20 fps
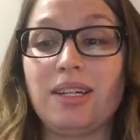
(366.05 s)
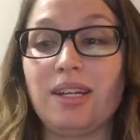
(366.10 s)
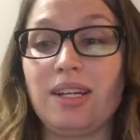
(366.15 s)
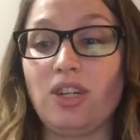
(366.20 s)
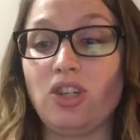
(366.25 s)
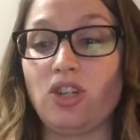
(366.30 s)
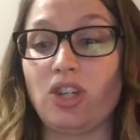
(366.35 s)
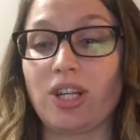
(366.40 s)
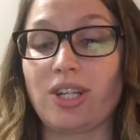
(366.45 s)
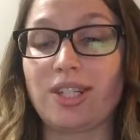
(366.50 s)

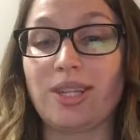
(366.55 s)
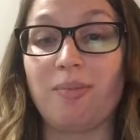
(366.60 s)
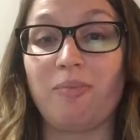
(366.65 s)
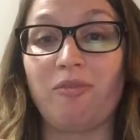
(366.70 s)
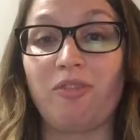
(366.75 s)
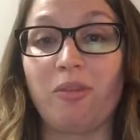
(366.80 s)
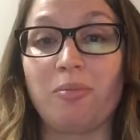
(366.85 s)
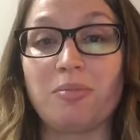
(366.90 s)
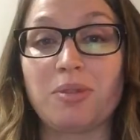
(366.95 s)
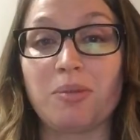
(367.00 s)
ingest them
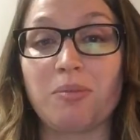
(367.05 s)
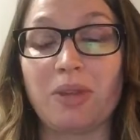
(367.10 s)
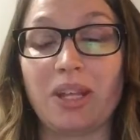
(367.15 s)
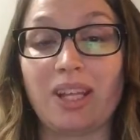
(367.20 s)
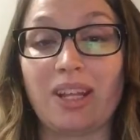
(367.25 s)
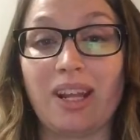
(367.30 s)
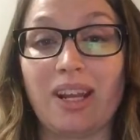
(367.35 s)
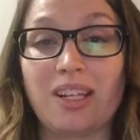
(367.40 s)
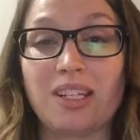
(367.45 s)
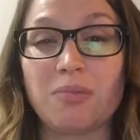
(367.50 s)
from
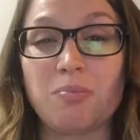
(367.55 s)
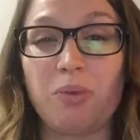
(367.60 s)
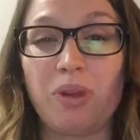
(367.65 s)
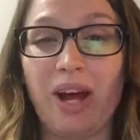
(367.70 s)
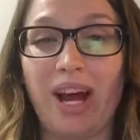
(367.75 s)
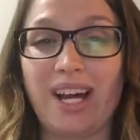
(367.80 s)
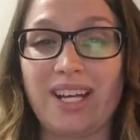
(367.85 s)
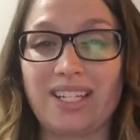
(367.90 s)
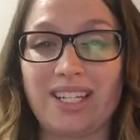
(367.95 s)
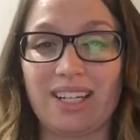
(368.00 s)
something that is
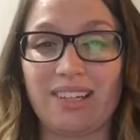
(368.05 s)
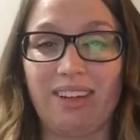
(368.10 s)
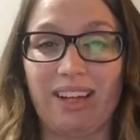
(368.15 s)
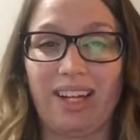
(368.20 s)
plastic,